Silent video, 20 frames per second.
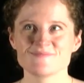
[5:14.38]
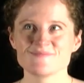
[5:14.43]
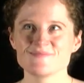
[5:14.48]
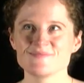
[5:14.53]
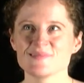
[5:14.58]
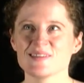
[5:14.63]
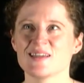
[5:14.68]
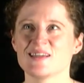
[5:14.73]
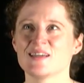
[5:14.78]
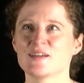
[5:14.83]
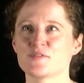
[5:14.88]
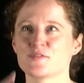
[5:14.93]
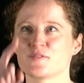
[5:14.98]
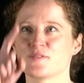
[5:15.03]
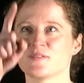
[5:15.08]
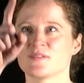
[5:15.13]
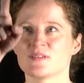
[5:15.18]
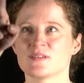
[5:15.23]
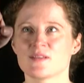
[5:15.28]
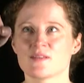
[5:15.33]
If
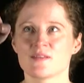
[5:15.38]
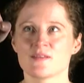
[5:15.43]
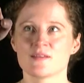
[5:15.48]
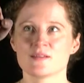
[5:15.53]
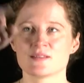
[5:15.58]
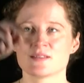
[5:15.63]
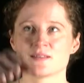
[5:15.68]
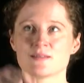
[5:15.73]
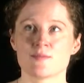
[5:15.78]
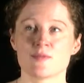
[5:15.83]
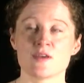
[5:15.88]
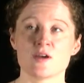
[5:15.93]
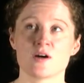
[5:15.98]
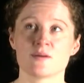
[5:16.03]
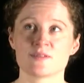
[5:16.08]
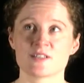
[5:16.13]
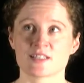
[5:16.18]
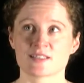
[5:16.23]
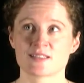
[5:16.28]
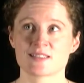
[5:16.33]
the
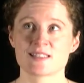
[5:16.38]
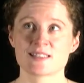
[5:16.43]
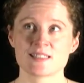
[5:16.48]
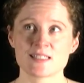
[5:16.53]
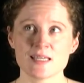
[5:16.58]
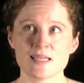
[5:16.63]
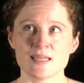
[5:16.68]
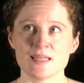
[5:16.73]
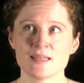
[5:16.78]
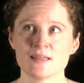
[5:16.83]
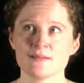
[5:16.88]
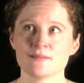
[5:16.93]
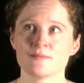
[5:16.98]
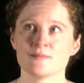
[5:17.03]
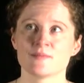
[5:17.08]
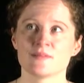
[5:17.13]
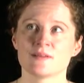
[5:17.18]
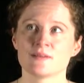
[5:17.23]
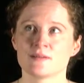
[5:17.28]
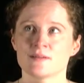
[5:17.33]
object C
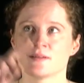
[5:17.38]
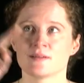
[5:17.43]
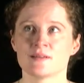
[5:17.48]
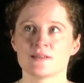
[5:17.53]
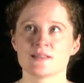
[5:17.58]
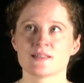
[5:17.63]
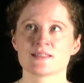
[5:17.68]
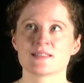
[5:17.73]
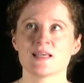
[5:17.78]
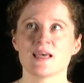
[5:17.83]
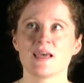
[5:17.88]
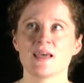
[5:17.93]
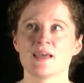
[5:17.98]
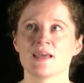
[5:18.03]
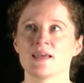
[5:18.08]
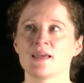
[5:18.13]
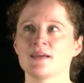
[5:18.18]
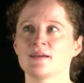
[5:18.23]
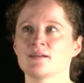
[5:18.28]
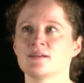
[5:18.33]
is
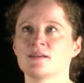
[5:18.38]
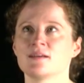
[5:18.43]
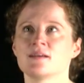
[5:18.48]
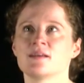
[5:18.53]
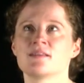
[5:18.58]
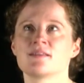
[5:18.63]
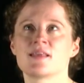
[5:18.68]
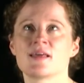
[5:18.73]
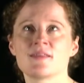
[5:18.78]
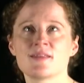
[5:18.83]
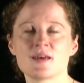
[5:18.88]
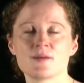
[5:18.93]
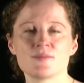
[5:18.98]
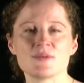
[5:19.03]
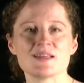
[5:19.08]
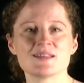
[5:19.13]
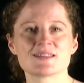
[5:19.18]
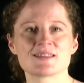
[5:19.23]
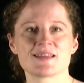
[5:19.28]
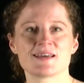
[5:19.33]
A, then that
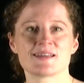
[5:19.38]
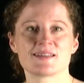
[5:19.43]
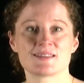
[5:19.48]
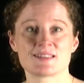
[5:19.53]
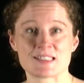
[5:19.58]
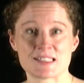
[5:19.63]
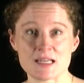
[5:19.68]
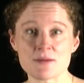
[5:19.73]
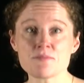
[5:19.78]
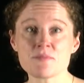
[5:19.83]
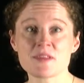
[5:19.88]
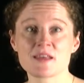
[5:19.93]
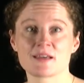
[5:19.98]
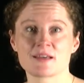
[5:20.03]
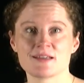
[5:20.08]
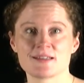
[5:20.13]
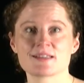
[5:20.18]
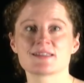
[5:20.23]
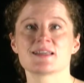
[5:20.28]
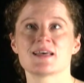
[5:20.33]
means that something
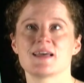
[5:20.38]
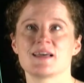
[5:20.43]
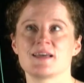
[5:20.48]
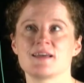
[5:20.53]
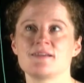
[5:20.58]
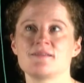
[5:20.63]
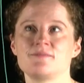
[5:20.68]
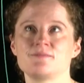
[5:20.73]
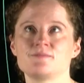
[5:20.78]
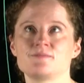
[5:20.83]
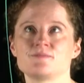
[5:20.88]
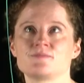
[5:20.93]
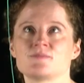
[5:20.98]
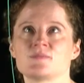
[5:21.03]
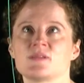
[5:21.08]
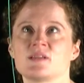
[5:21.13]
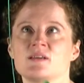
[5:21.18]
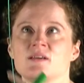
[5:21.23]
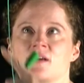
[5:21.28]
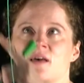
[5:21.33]
is A.
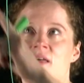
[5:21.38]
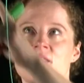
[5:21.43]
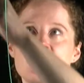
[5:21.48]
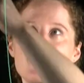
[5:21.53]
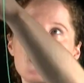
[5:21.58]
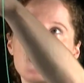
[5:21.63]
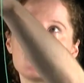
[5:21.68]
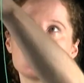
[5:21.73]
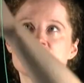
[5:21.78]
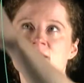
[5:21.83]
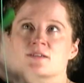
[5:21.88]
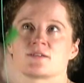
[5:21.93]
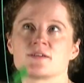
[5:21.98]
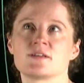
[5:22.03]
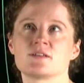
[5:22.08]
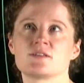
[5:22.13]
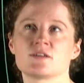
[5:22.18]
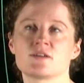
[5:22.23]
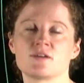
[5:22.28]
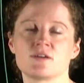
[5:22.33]
And that's going
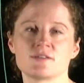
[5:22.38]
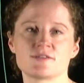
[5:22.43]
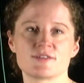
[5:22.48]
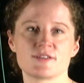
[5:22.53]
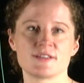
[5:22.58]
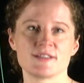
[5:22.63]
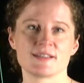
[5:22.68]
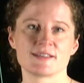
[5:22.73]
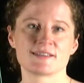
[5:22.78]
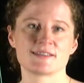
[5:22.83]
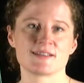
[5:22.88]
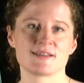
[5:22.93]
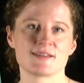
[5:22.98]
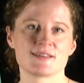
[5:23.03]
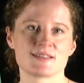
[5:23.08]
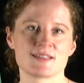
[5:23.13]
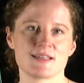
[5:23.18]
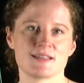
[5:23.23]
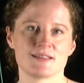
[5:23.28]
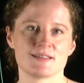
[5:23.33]
to contradict the
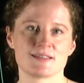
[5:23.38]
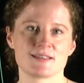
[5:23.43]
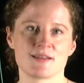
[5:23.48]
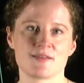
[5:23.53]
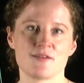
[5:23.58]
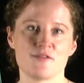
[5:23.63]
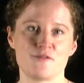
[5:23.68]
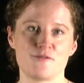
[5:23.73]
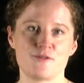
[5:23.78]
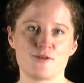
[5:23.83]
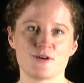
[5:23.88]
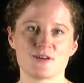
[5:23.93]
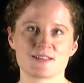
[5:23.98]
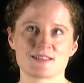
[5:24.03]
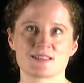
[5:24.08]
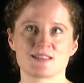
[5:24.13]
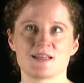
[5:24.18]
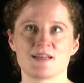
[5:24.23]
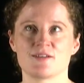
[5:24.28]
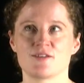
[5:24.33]
sentence in the first
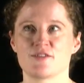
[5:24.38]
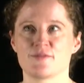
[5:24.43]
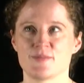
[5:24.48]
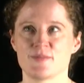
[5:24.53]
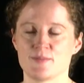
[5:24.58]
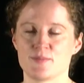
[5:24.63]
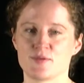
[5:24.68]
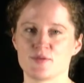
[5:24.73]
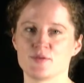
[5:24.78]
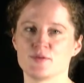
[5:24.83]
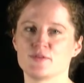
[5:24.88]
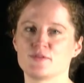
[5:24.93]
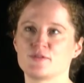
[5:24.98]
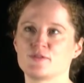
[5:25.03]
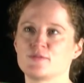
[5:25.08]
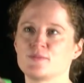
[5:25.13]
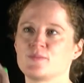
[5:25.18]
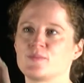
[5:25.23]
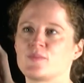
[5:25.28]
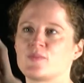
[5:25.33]
line of my proof.
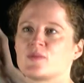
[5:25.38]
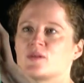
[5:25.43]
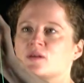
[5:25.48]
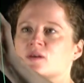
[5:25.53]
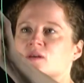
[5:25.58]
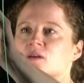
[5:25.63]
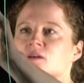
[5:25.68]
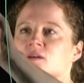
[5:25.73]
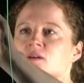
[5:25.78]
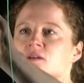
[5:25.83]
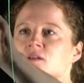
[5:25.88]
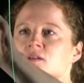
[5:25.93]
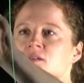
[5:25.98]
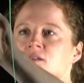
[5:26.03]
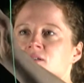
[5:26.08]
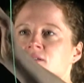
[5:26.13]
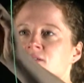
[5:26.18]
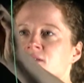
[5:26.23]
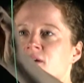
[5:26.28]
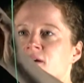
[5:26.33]

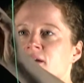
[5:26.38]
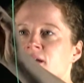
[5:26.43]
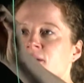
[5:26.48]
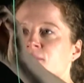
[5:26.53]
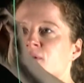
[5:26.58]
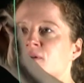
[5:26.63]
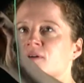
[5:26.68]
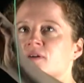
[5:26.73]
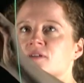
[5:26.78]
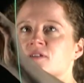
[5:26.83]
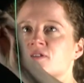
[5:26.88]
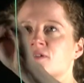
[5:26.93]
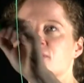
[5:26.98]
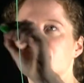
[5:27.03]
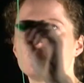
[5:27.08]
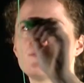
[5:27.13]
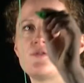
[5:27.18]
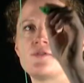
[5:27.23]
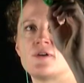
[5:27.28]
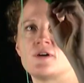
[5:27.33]
So I am going to
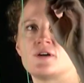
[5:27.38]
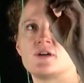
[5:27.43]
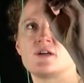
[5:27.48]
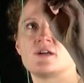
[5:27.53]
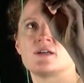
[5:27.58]
infer